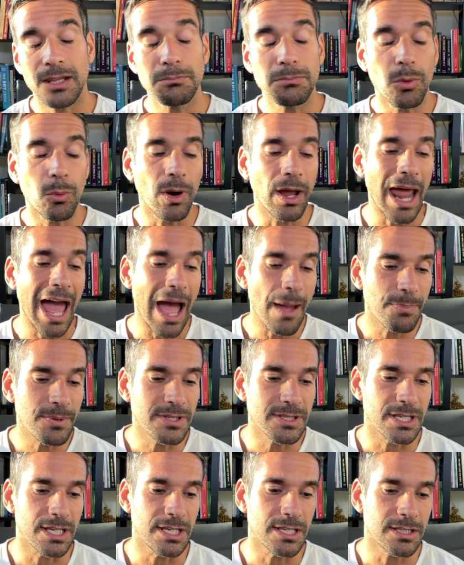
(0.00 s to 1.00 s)
But what
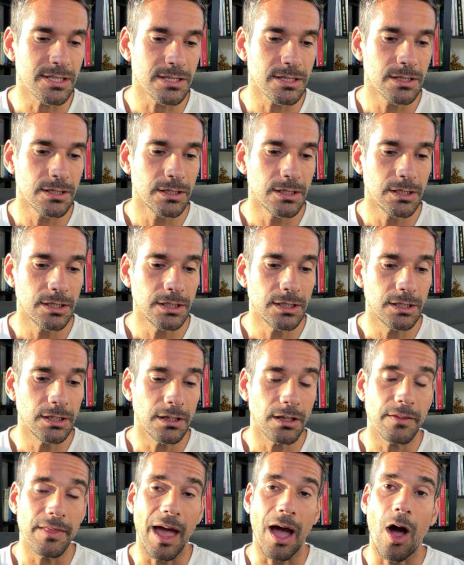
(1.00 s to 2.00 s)
happens is
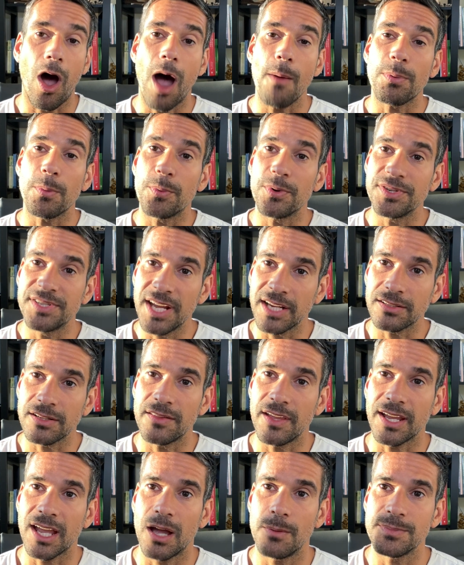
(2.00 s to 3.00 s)
that hyperprotector
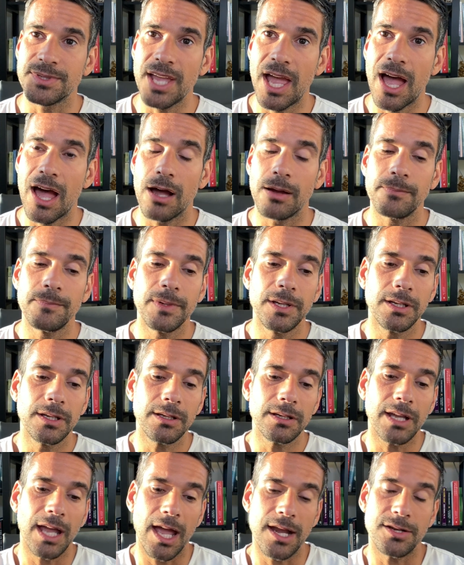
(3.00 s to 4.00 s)
that comes out
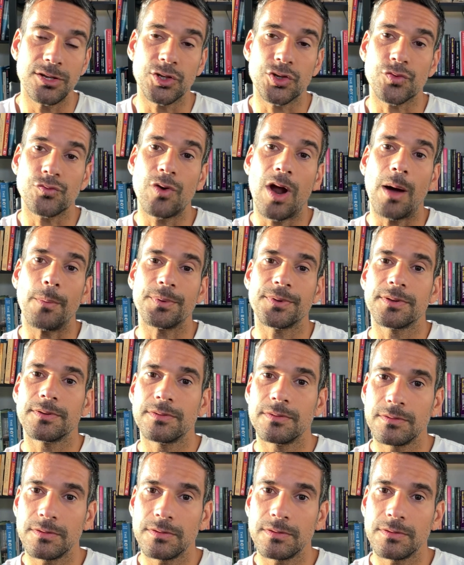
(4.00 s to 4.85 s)
can disrupt